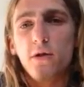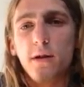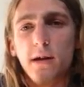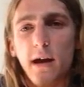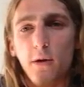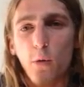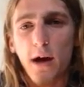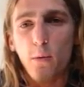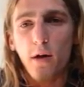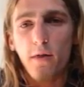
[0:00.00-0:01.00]
can get
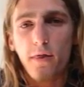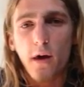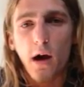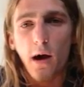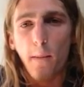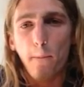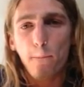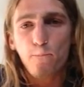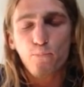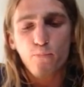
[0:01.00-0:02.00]
away with,
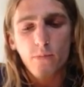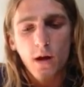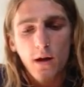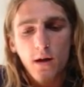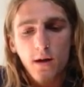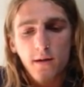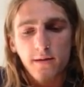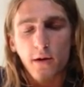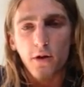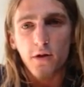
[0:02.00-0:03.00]

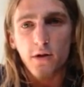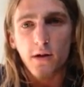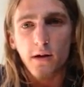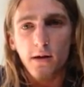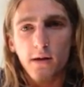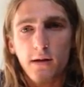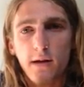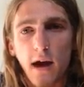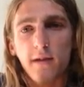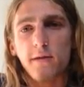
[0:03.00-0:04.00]
so that you can
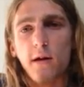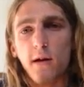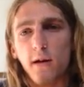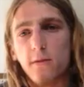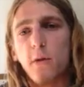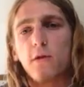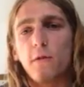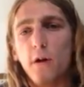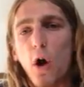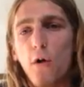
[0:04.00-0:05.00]
get as much of
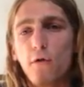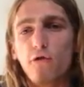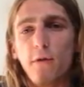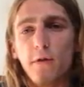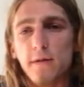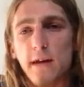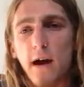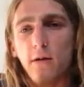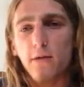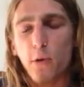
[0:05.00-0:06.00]
an overdriven
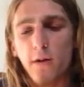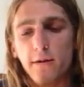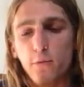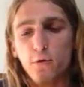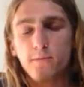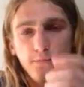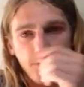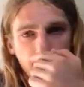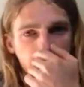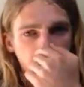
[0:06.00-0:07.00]
sound as possible.
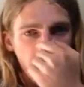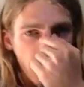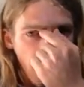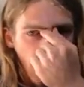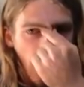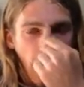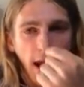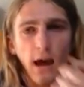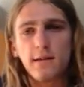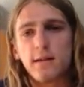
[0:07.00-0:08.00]
I
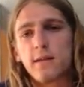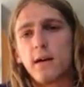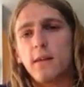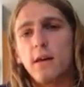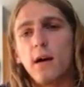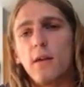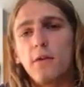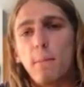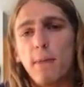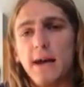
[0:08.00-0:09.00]
like to turn the
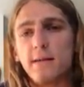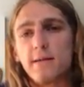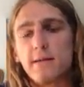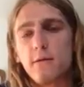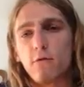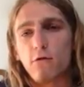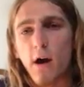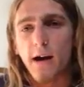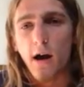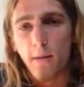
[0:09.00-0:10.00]
bass
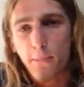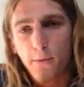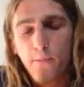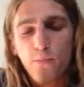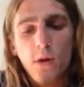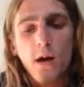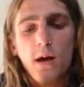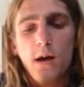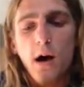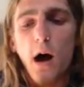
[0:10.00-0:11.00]
right up
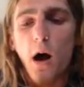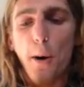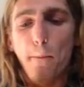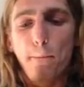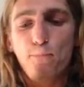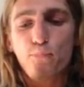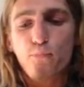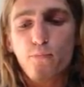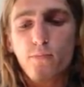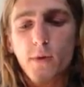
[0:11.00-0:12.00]

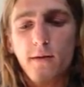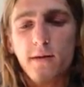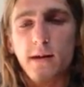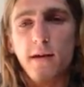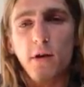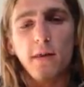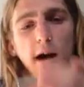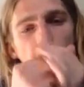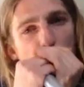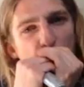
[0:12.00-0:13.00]
to give it
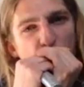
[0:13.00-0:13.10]
that